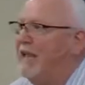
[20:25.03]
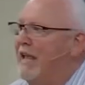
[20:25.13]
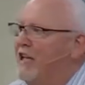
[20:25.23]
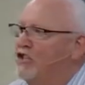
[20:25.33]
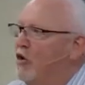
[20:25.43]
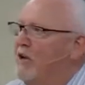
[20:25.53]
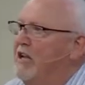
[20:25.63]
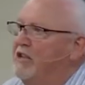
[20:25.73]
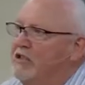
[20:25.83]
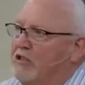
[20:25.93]
in so
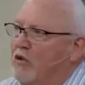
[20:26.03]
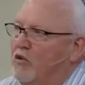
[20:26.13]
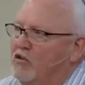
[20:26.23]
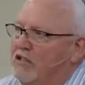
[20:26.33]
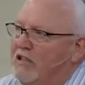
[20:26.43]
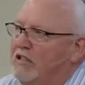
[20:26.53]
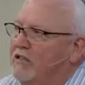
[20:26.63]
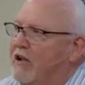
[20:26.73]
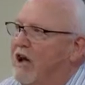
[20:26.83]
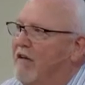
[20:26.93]
many
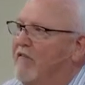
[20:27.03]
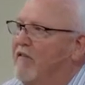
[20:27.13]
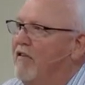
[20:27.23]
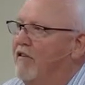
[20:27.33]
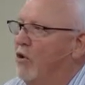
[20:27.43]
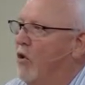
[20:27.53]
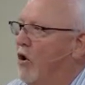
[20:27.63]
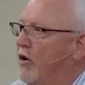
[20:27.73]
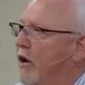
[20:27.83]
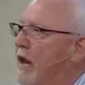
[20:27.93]
senses of the
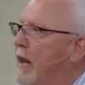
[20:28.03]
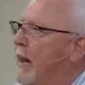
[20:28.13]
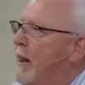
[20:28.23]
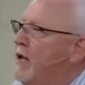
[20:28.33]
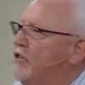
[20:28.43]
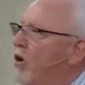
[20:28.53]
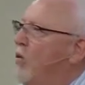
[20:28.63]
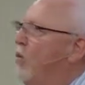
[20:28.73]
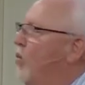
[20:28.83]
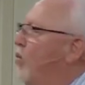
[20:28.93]
word.
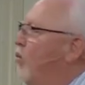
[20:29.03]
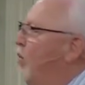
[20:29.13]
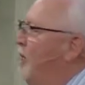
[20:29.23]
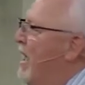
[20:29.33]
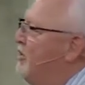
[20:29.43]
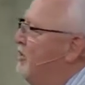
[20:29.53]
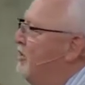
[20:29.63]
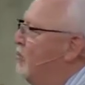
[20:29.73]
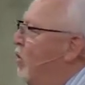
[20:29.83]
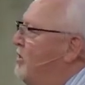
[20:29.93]
So let me ask you
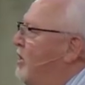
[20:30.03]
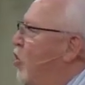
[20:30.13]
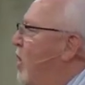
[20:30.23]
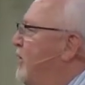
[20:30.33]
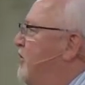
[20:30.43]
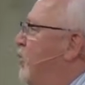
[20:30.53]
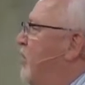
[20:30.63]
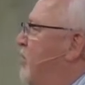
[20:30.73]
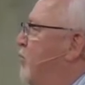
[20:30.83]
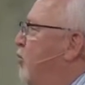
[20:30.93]
this what's the, quest,
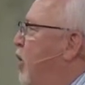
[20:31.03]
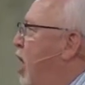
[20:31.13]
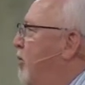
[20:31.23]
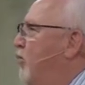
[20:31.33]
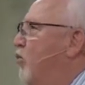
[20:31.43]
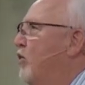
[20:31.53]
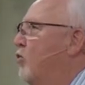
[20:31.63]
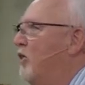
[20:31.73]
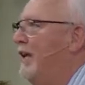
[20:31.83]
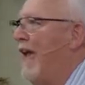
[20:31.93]
what's the problem with,
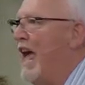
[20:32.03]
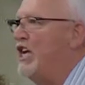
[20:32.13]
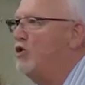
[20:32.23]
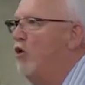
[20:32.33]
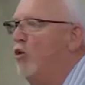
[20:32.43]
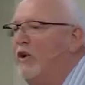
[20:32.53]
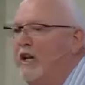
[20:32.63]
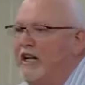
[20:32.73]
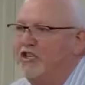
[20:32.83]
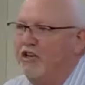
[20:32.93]
with casual
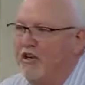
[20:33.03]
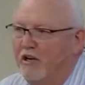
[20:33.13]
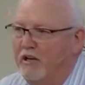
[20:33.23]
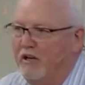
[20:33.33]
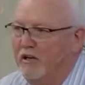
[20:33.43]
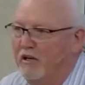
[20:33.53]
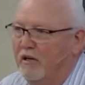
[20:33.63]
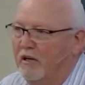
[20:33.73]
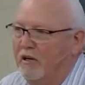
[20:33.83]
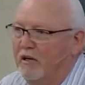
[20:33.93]
religion?
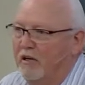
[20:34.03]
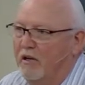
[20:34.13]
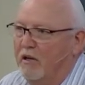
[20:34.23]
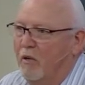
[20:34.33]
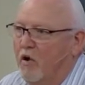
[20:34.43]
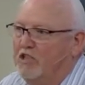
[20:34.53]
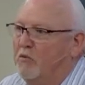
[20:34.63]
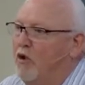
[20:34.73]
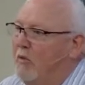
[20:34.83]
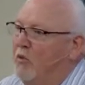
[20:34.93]
What's the
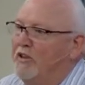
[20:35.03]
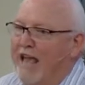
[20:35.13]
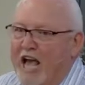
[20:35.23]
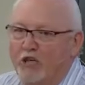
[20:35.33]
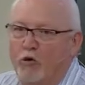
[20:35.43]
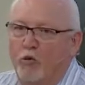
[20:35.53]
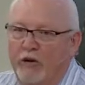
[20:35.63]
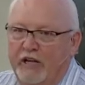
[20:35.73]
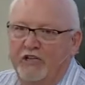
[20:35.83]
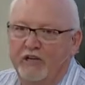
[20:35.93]
problem with casual
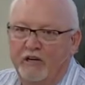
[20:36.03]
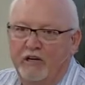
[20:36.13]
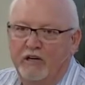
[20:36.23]
religion?